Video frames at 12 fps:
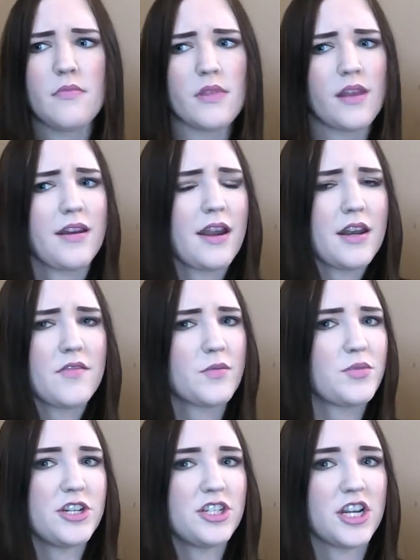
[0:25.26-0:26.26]
I kind of
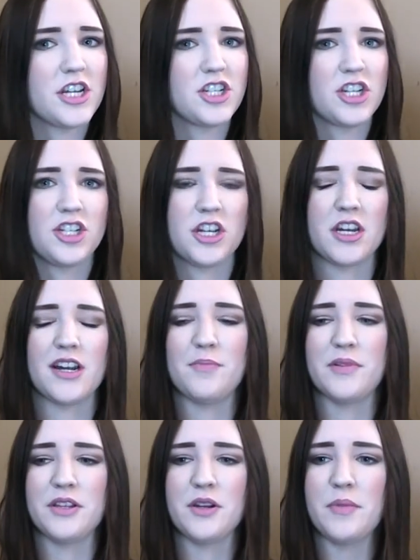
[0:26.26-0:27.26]
appreciate changing it up
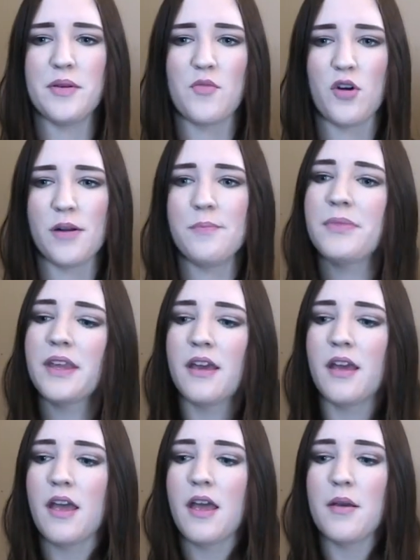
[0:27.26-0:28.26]
a little bit more.
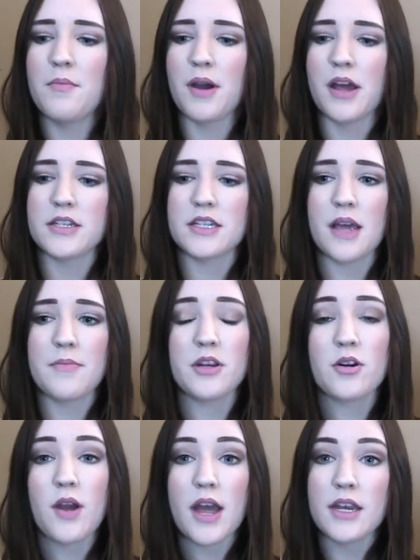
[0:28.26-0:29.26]
But I'm going to
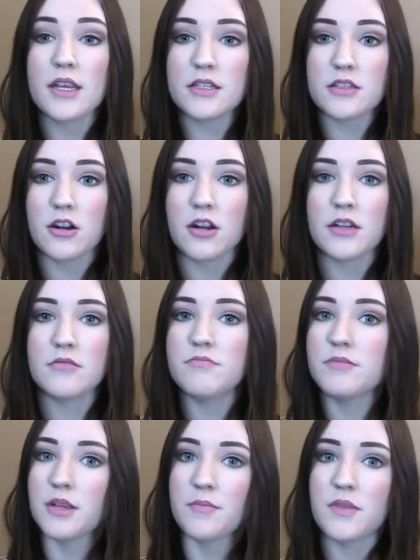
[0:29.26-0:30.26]
go ahead and get started.
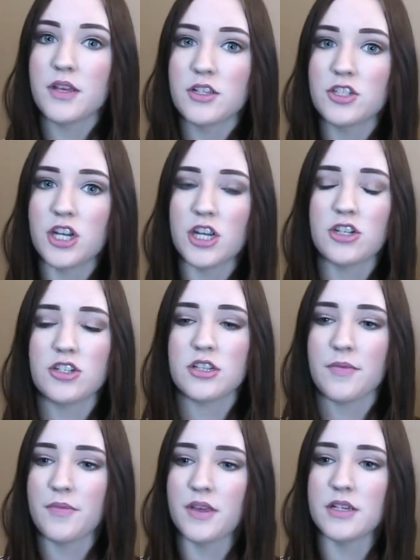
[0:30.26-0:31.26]
Some things changed,
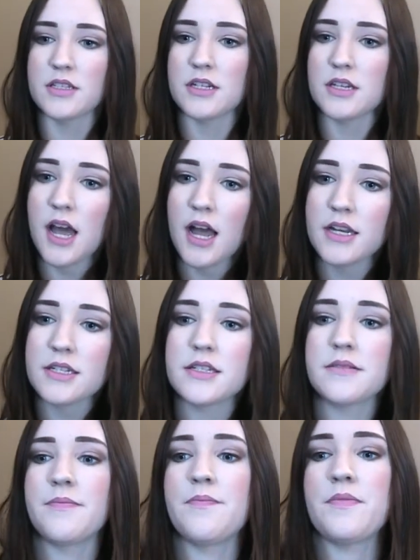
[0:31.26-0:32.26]
some things did not.
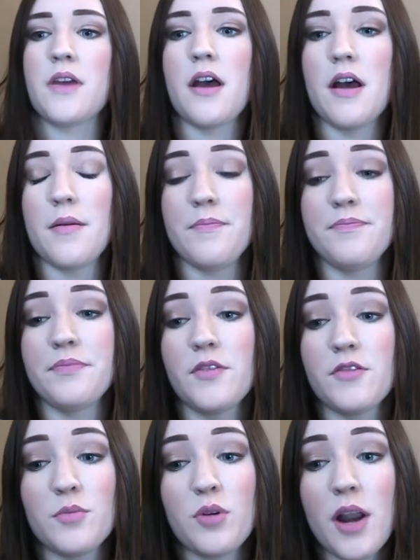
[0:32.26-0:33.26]

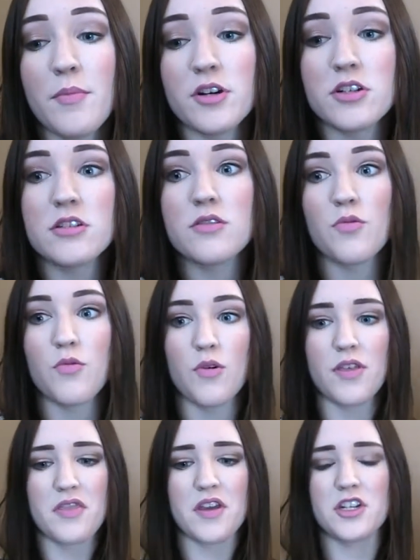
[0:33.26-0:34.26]
For primers,
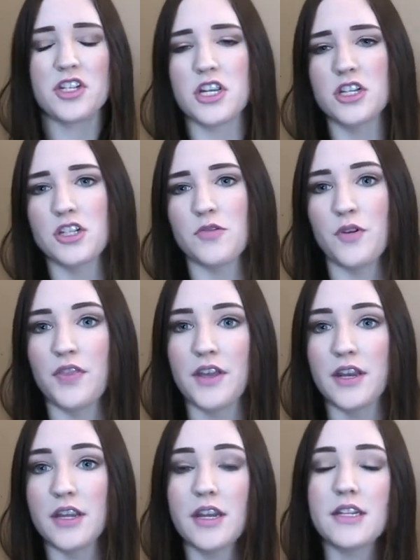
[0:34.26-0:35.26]
one thing changed and one
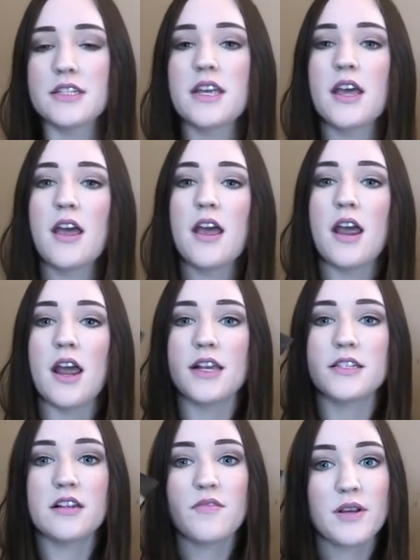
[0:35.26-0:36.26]
thing didn't. I
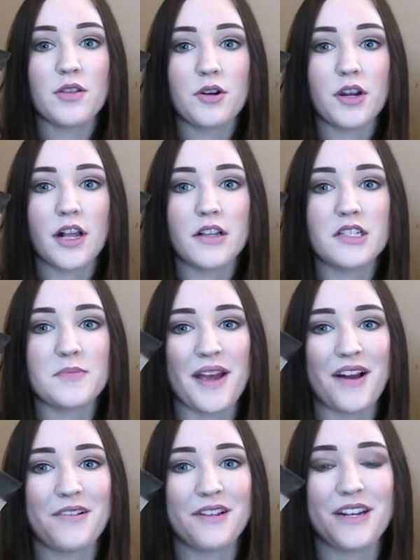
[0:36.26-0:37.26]
still have my L'Oreal
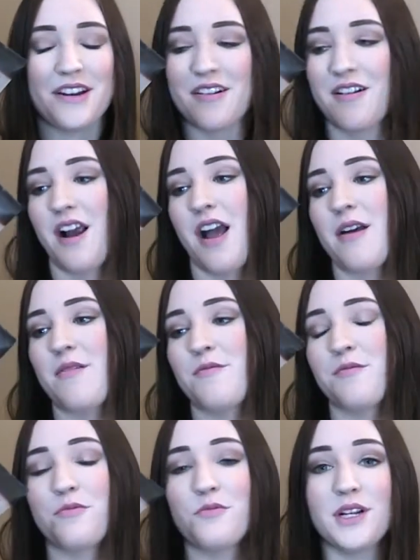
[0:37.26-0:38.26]
spackle in here. I have
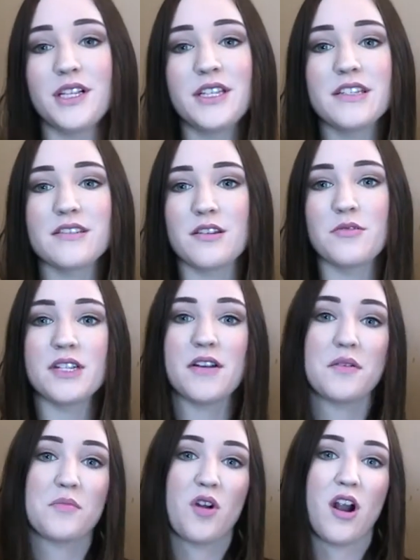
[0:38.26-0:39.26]
really slowed down
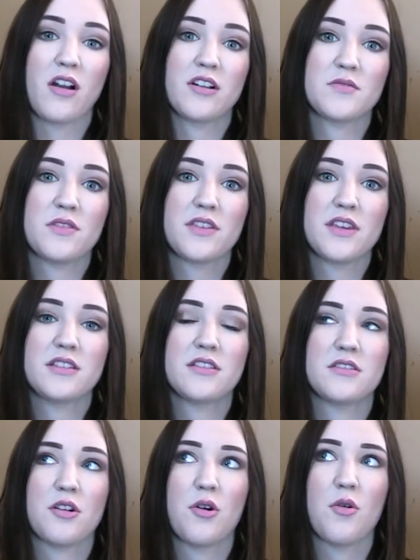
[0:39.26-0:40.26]
on progress with this,
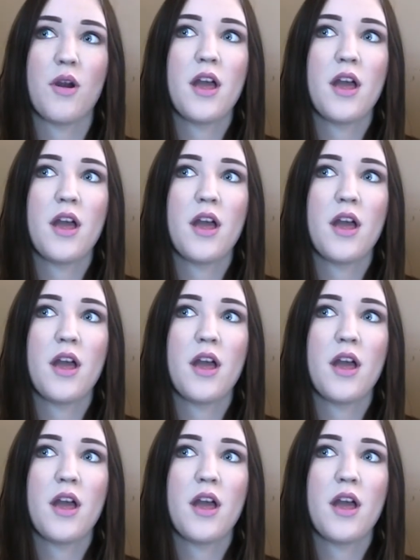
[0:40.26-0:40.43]
so